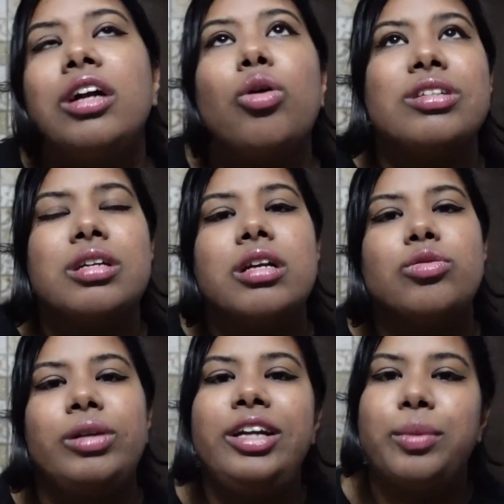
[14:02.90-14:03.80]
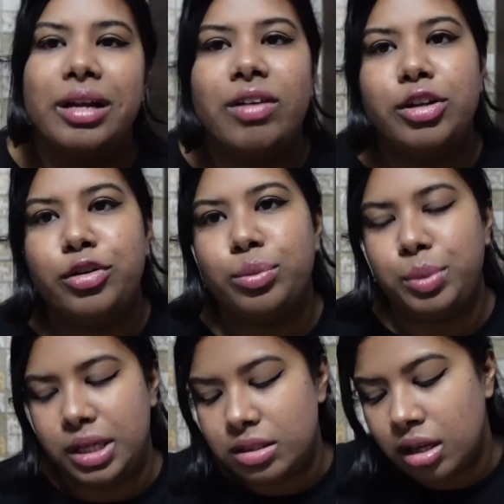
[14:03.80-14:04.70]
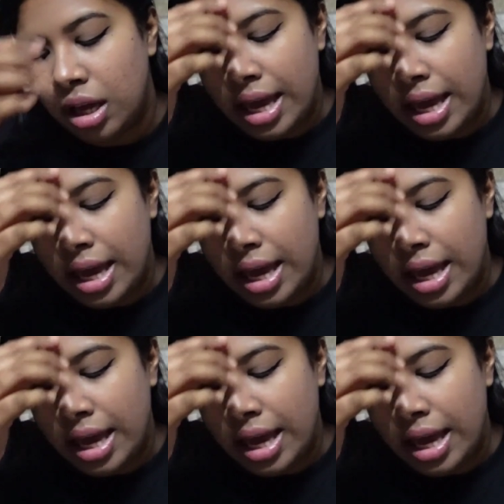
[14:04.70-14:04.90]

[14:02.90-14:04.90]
costed us only 1,200 rupees,